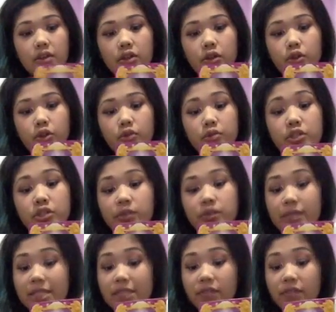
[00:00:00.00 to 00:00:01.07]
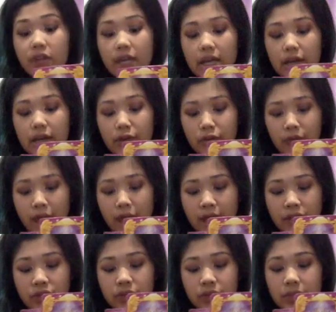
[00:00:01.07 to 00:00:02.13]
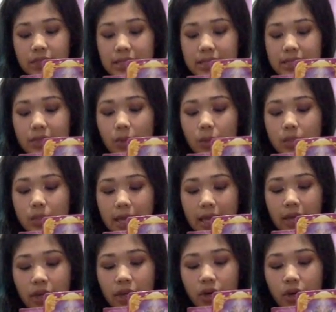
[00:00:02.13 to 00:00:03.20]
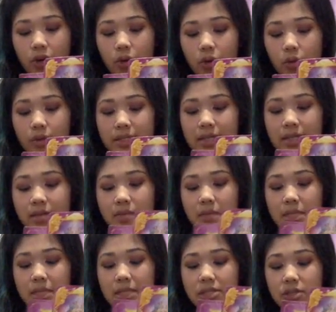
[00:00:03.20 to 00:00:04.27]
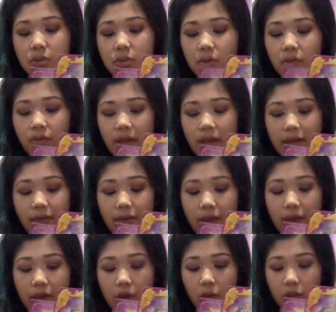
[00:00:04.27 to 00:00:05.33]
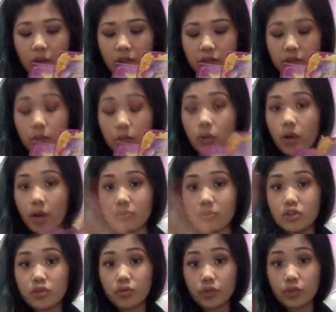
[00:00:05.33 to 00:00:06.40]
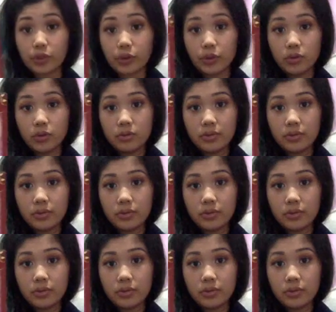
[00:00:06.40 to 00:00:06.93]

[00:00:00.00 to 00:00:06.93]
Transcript: Whom do you need to forgive? As you release old anger or resentment, you will find that your wishes will come true.